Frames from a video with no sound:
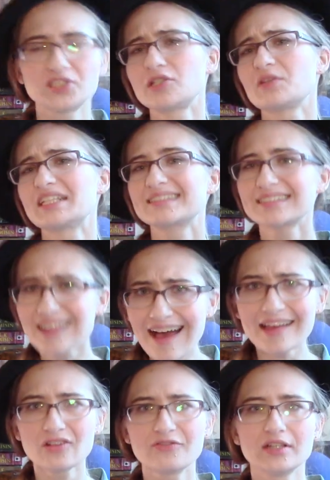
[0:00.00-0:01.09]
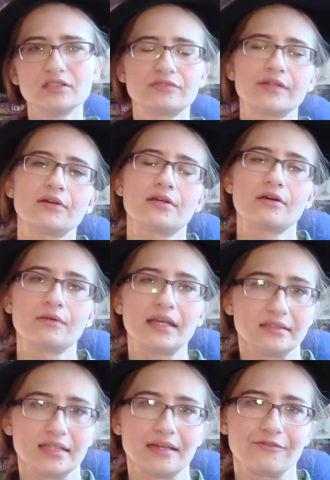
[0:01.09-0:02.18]
so the style feels very
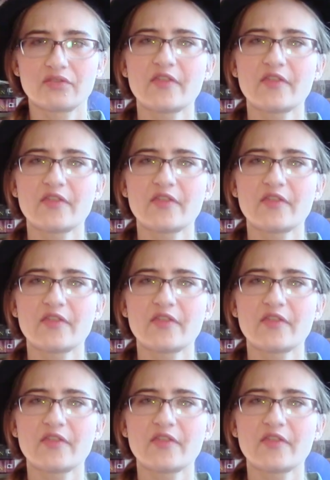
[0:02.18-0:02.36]
cohesive.